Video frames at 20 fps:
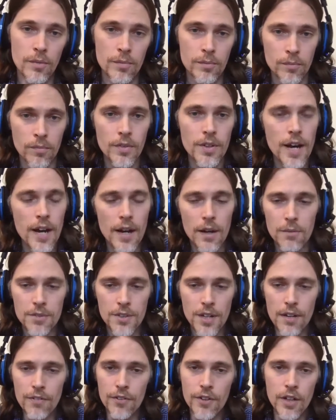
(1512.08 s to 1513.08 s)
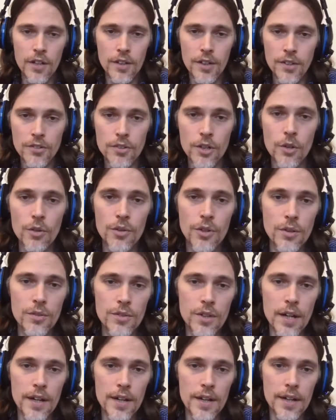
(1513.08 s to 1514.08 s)
Yeah, definitely. So the,
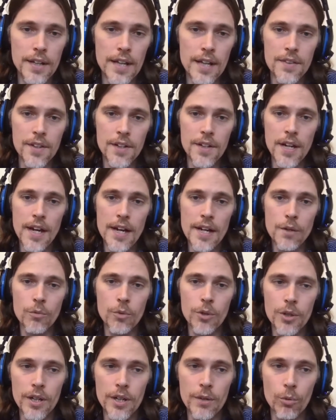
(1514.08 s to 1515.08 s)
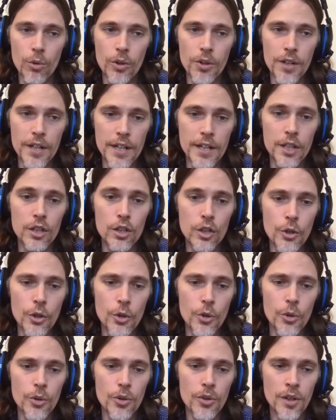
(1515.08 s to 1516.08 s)
the, again, the nine would would
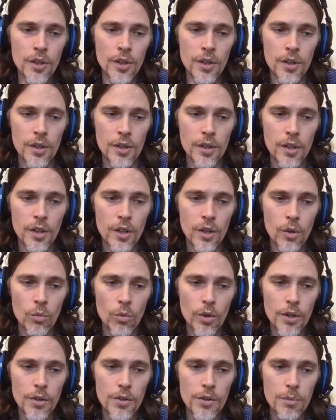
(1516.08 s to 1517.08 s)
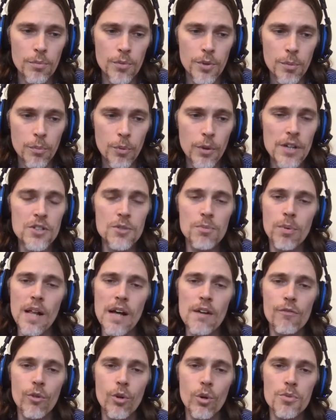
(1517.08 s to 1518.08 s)
include what are the, the press
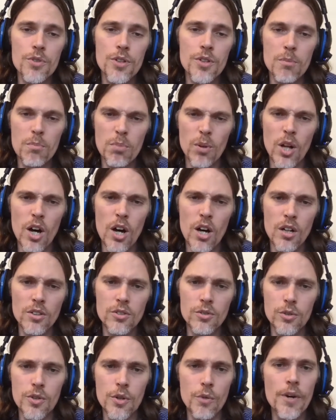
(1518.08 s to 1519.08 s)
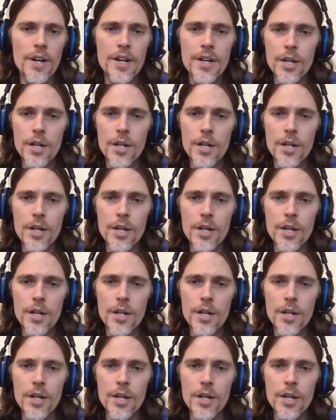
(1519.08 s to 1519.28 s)
platforms and the blogs or the radio